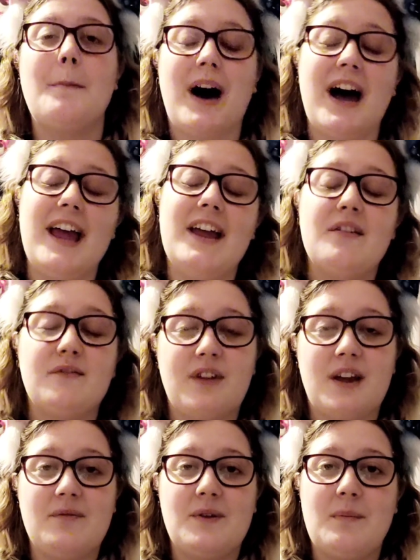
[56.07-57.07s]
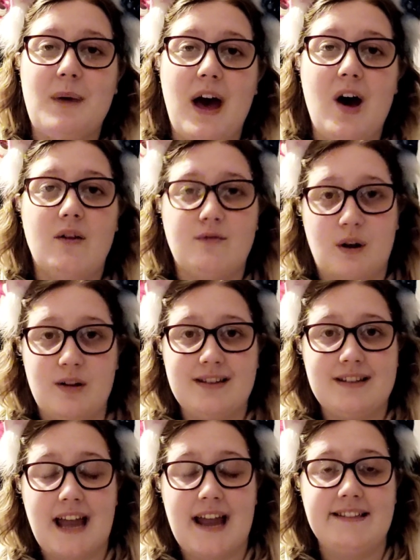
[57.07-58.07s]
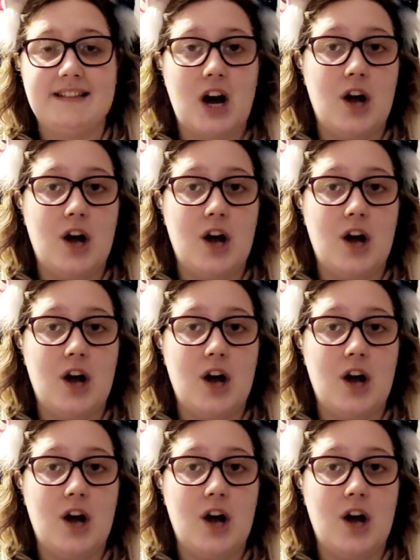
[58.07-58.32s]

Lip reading: my favourite pair of roller skates